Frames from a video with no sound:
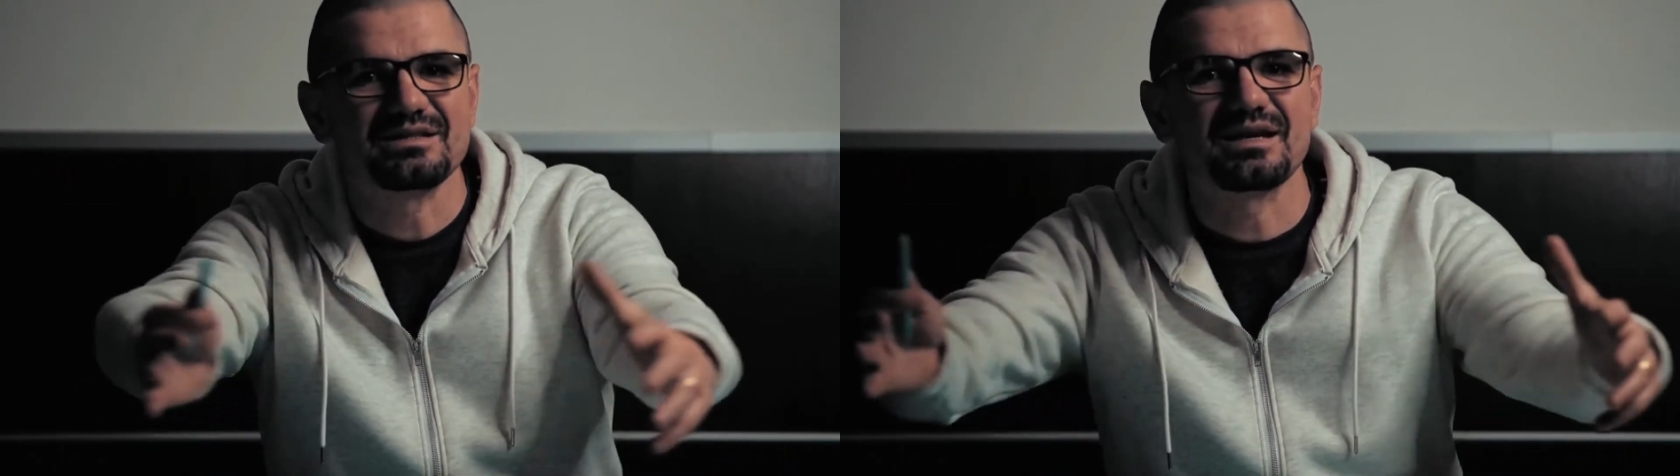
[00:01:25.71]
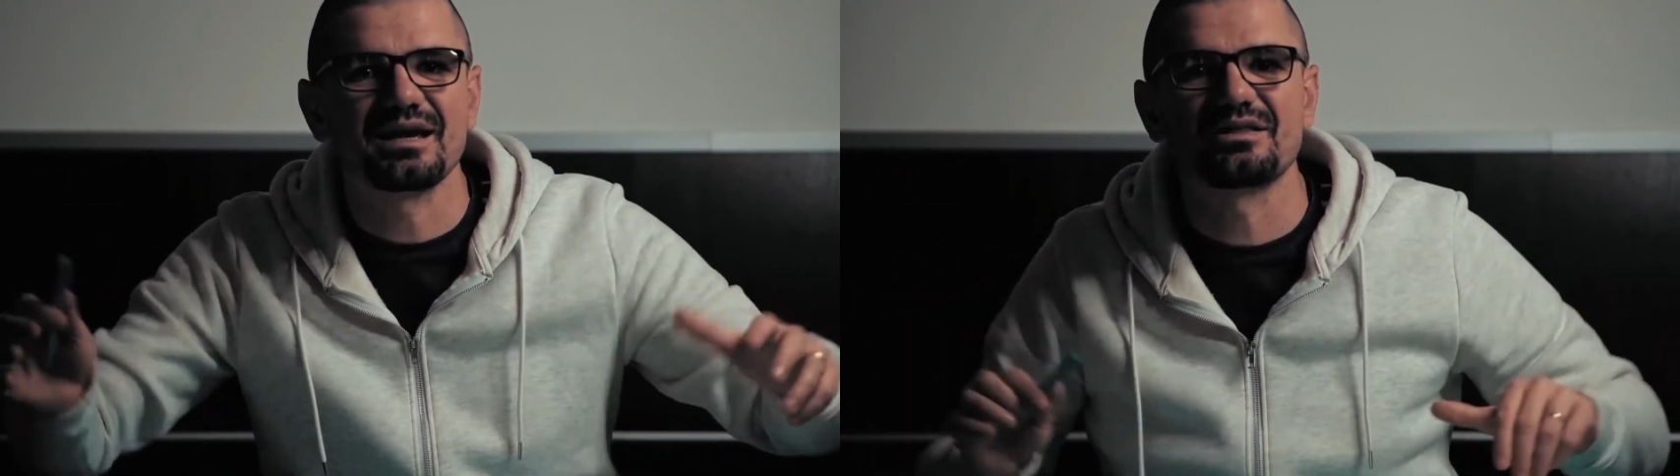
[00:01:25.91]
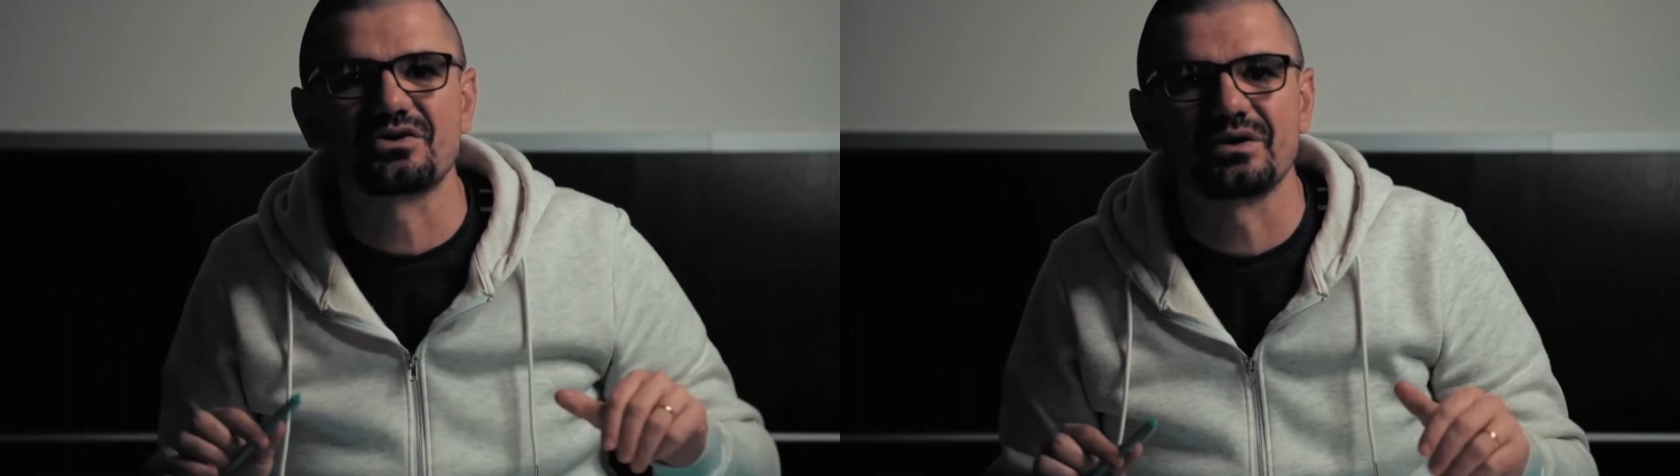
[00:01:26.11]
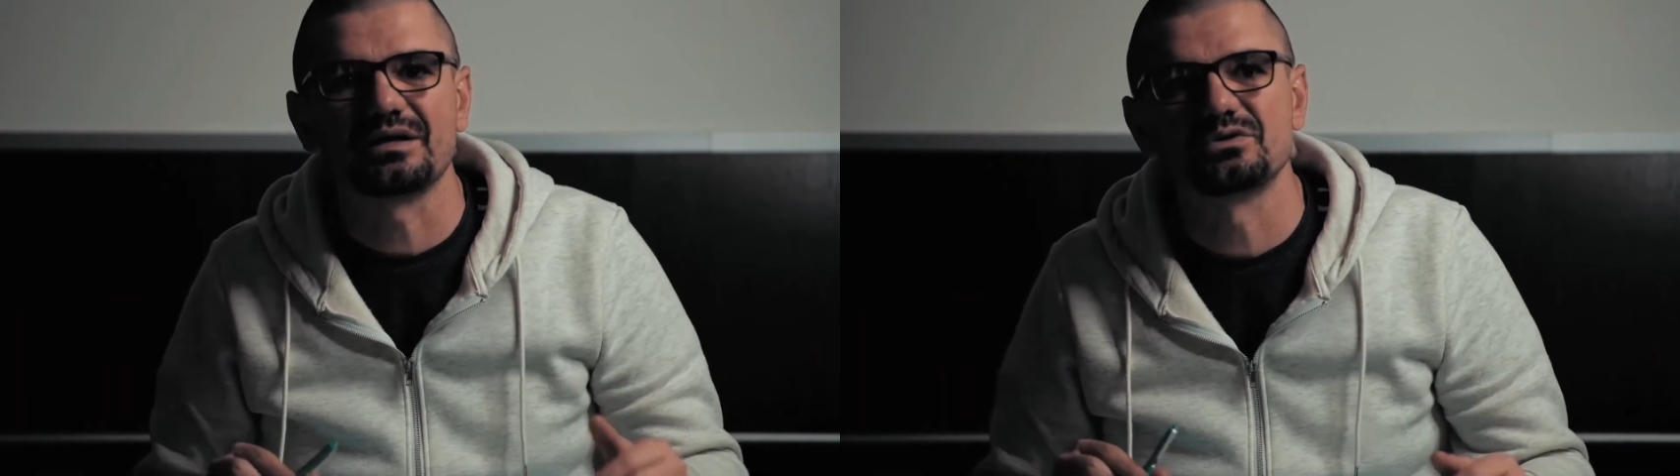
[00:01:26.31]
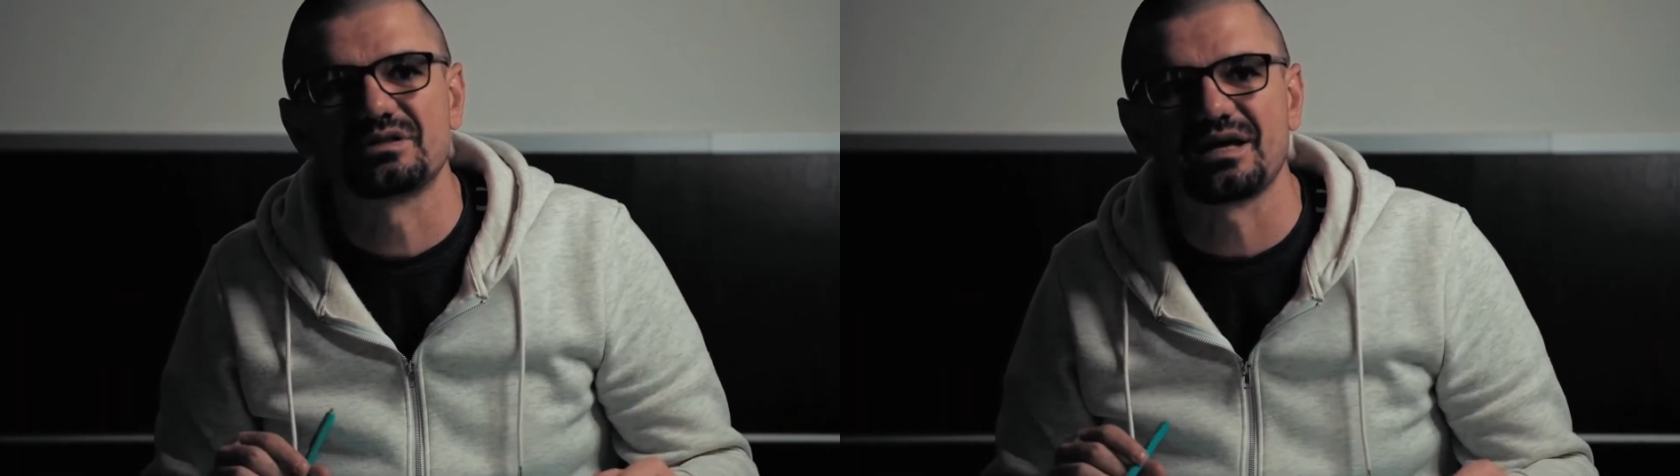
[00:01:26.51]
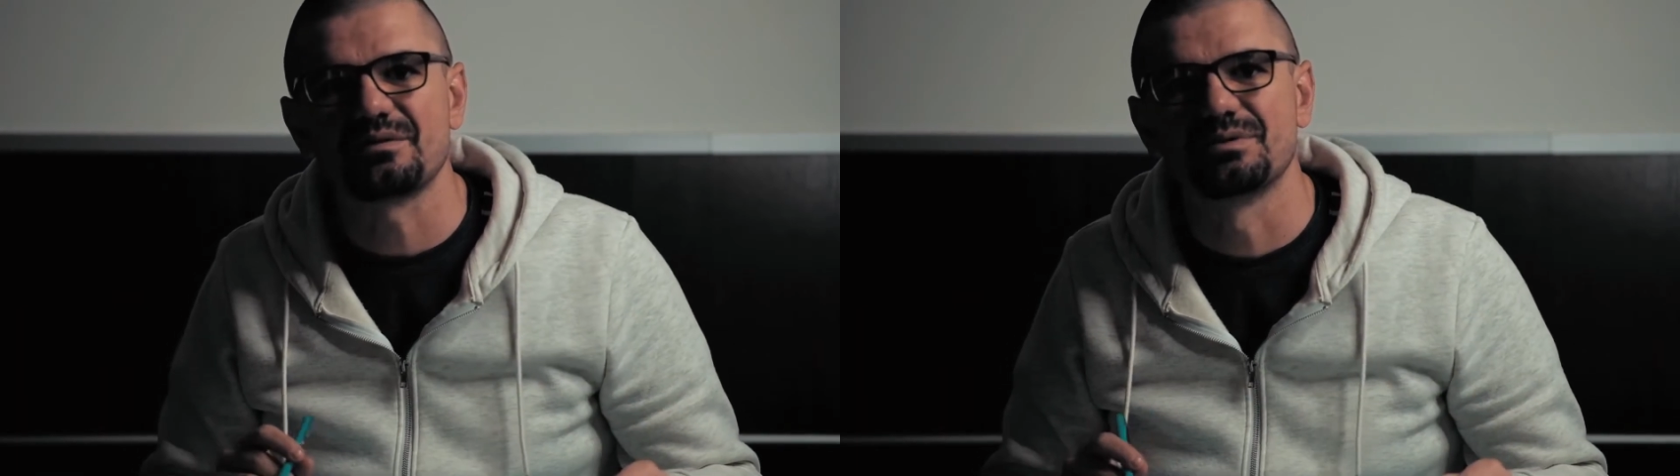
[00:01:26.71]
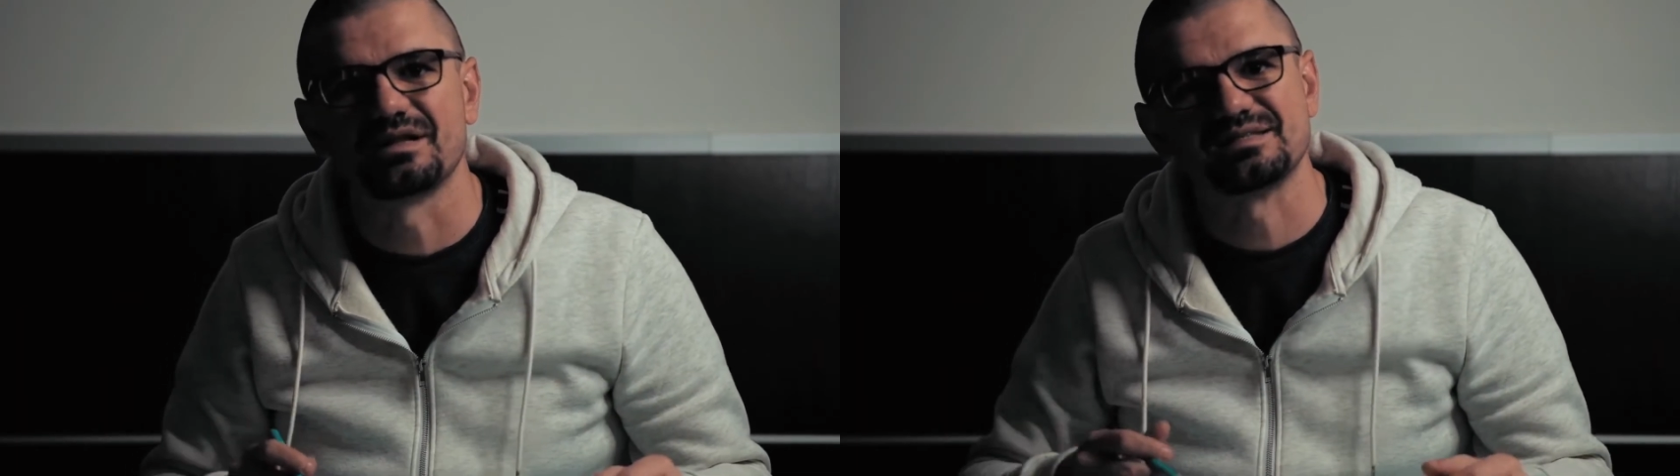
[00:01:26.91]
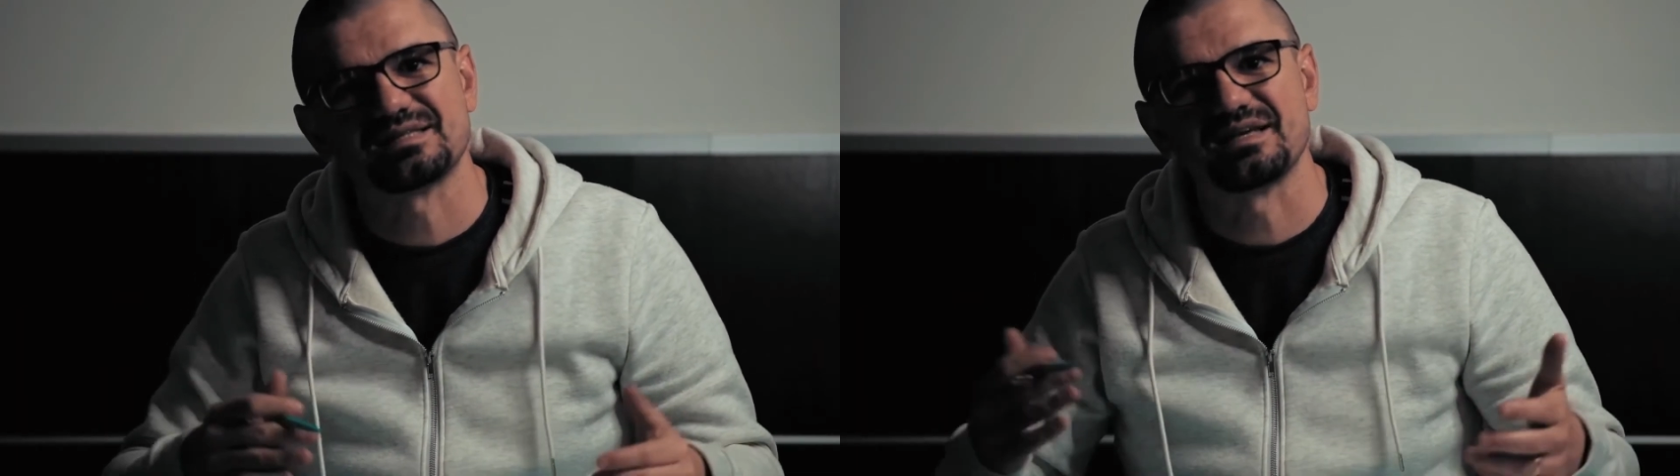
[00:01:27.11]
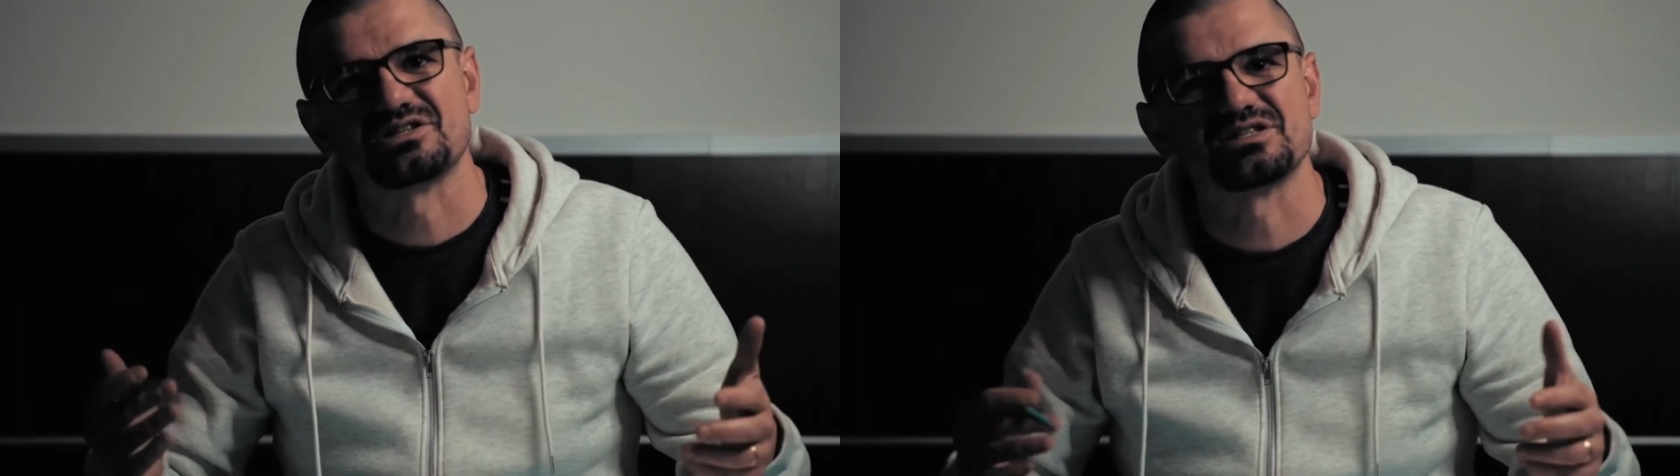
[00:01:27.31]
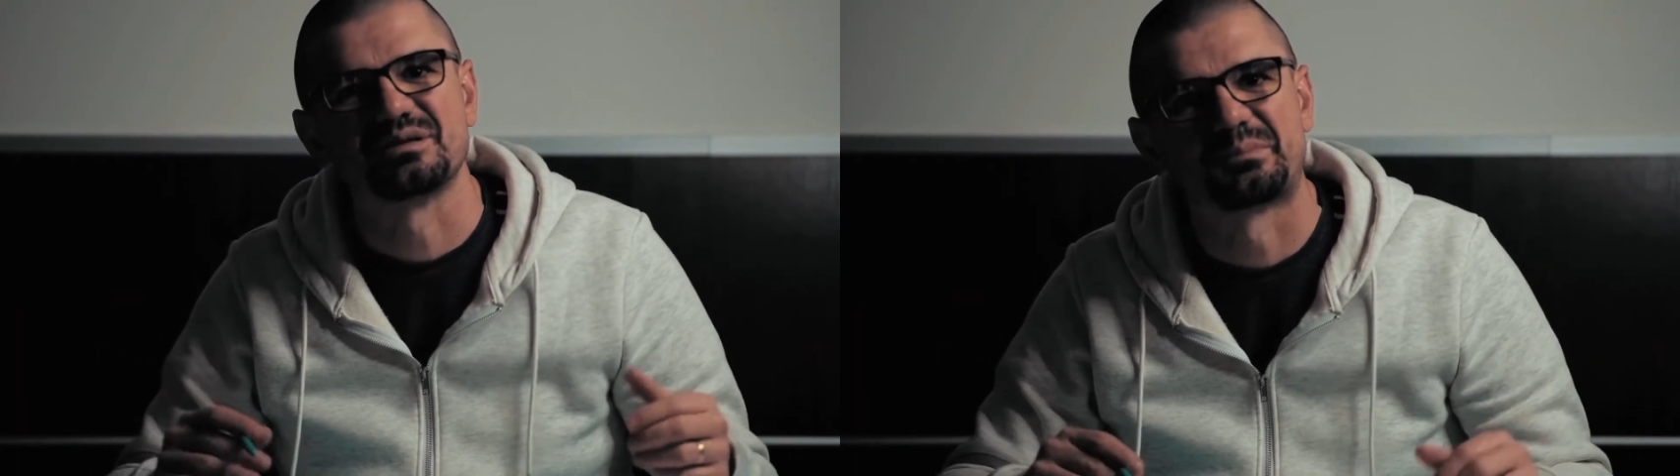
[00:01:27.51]
together around the table and say
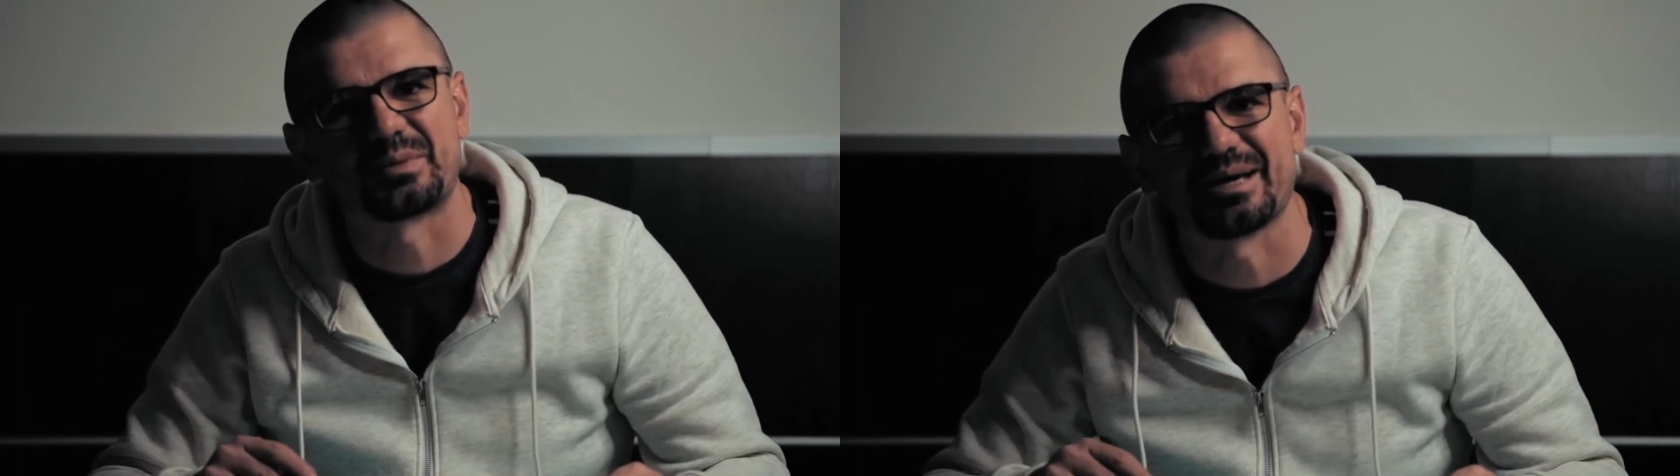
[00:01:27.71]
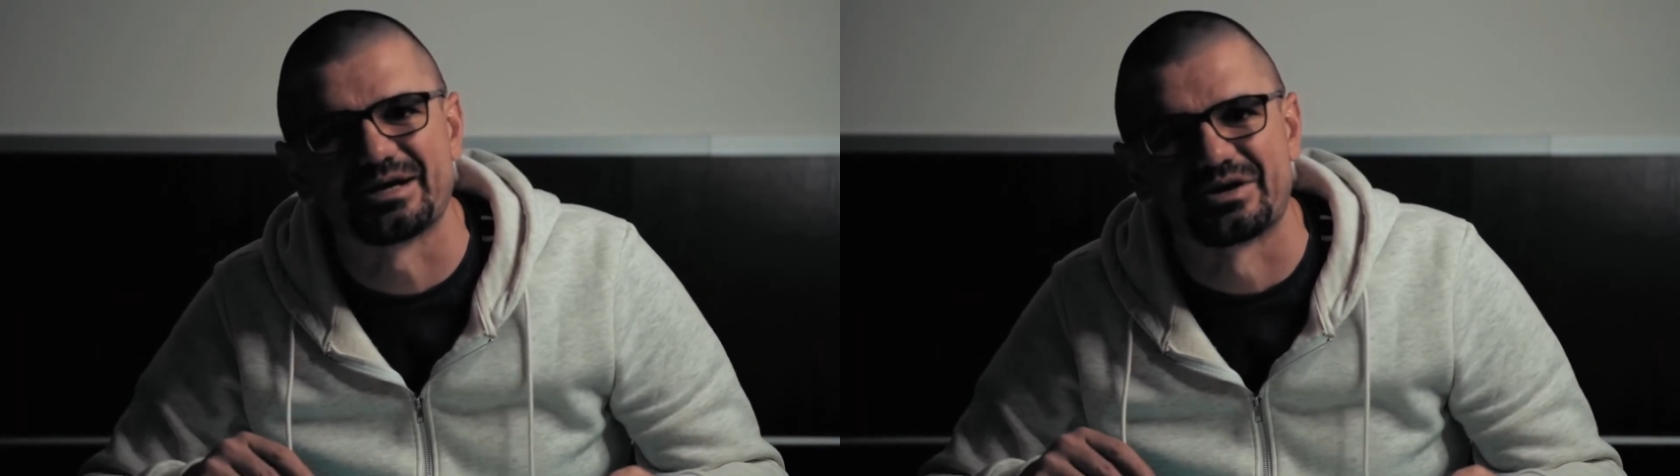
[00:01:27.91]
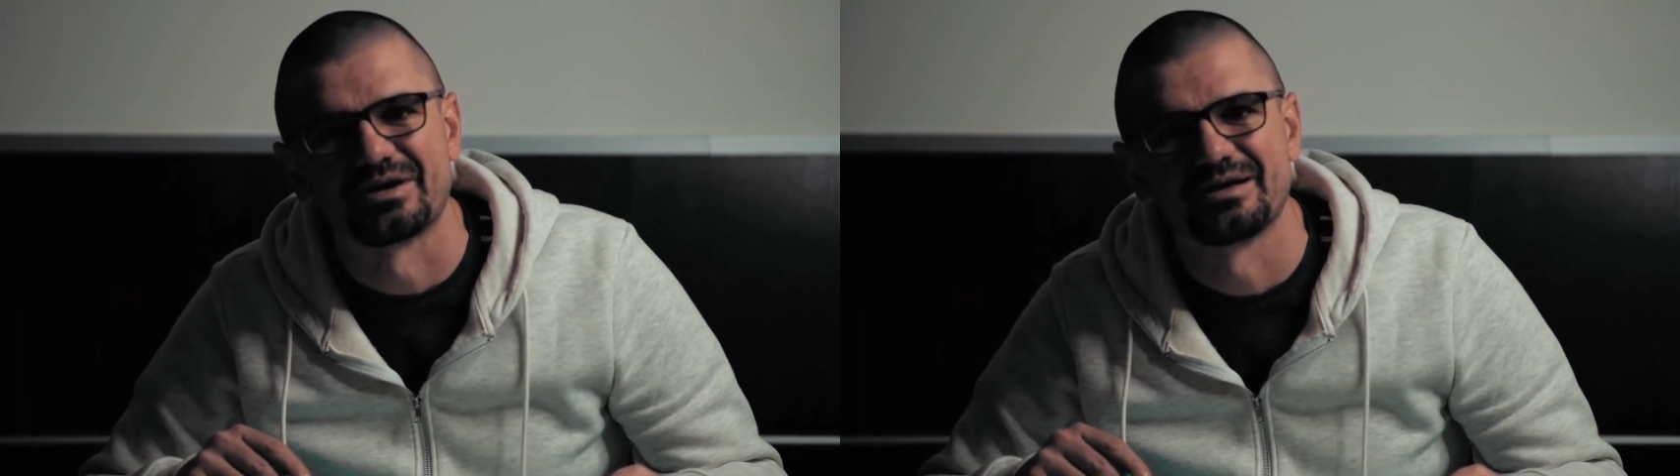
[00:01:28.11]
just a prayer.